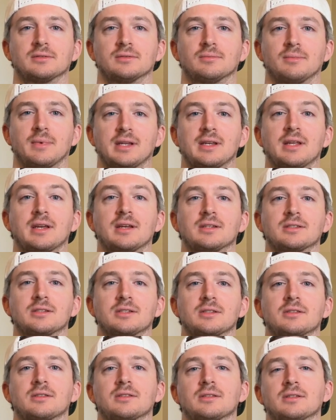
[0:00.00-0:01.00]
my
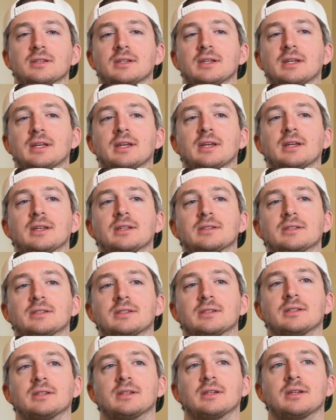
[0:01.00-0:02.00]
days, and
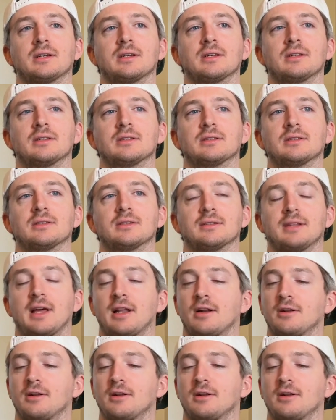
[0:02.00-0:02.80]
that